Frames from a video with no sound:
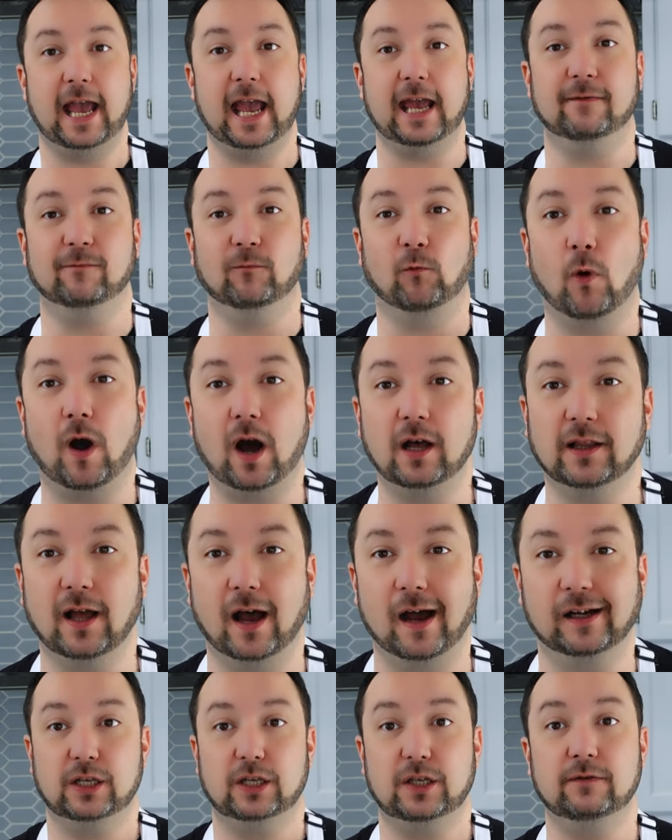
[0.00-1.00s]
And
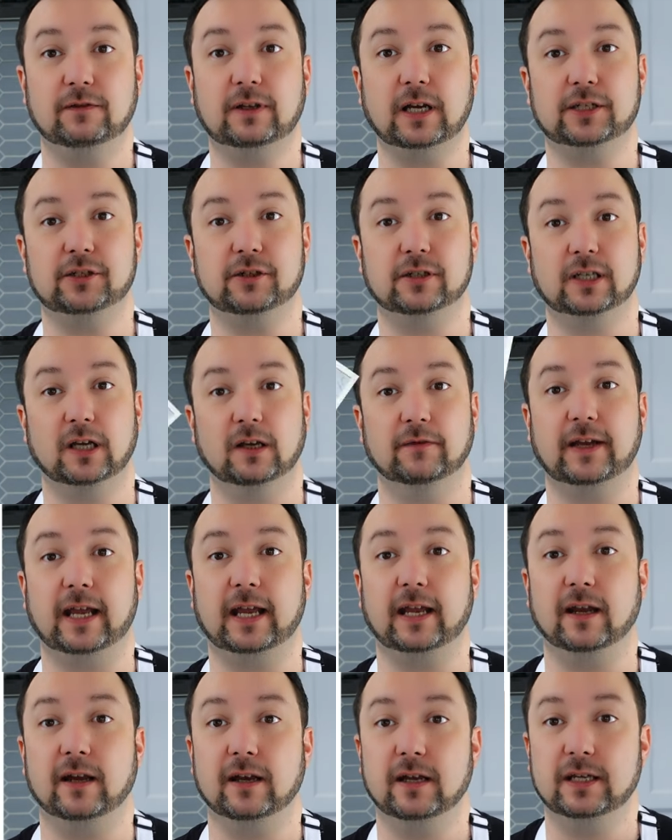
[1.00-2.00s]
voila, you've got yourself
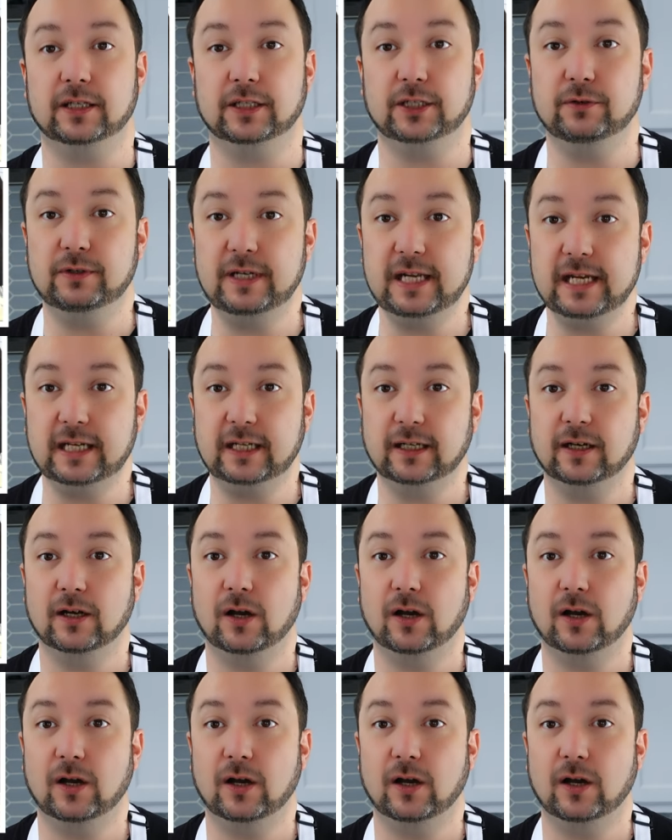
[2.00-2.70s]
a unique,